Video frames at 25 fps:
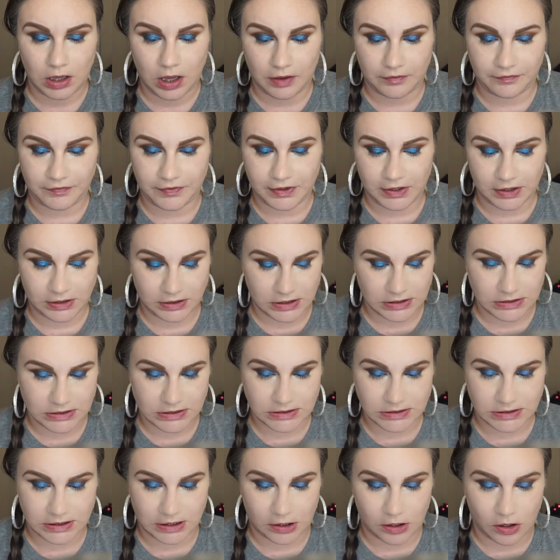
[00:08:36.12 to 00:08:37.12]
I feel like this
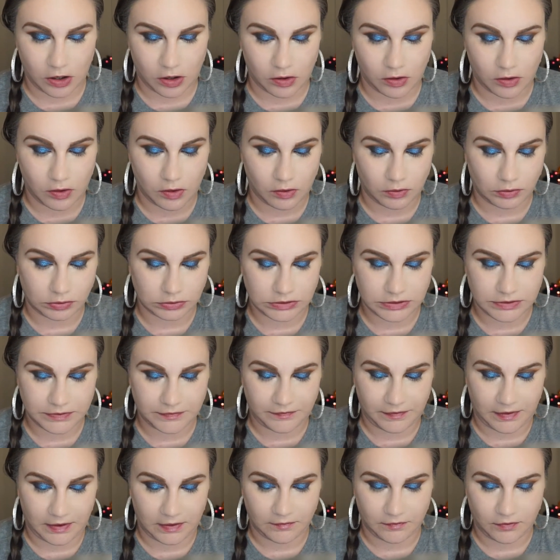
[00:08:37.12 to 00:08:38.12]
is like a cult
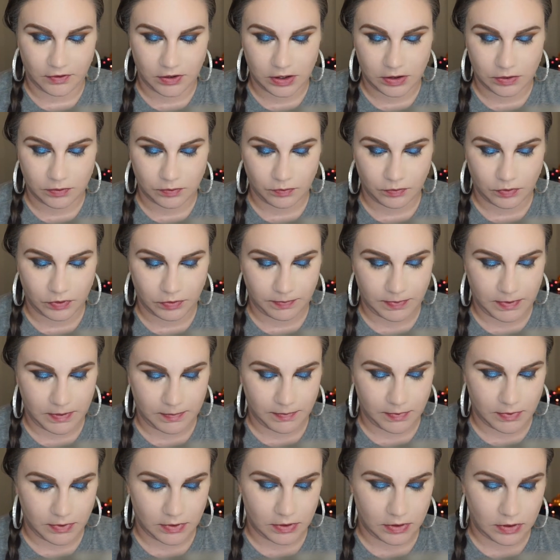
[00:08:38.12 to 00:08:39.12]
favorite with
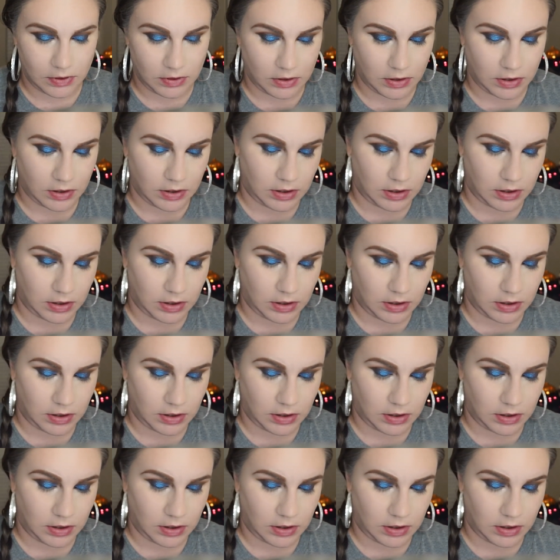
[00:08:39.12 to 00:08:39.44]
people,